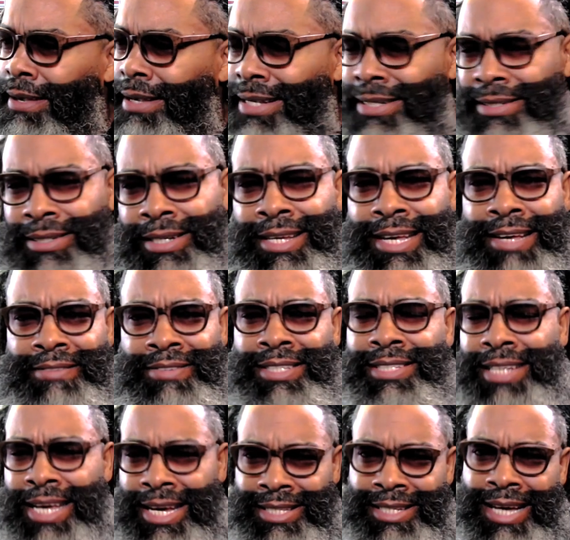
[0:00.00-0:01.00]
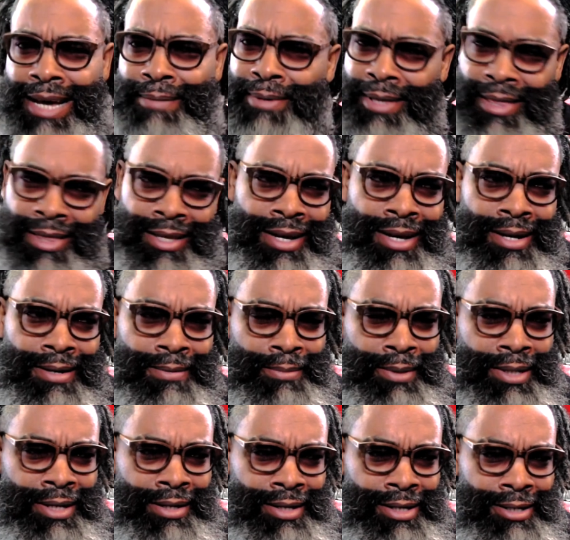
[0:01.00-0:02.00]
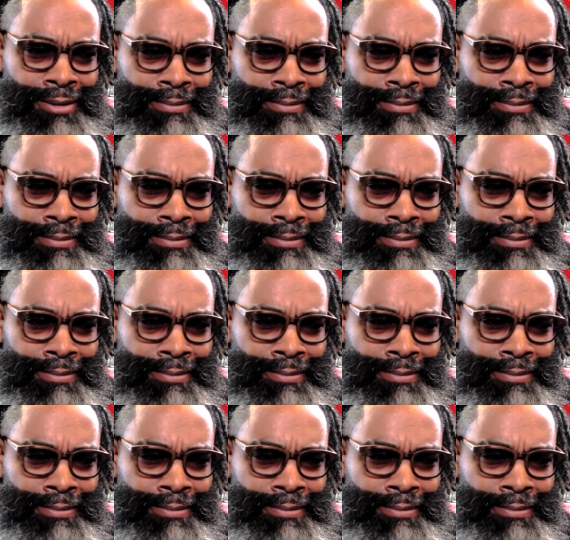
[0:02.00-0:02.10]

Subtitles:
it's a give and take type of thing. But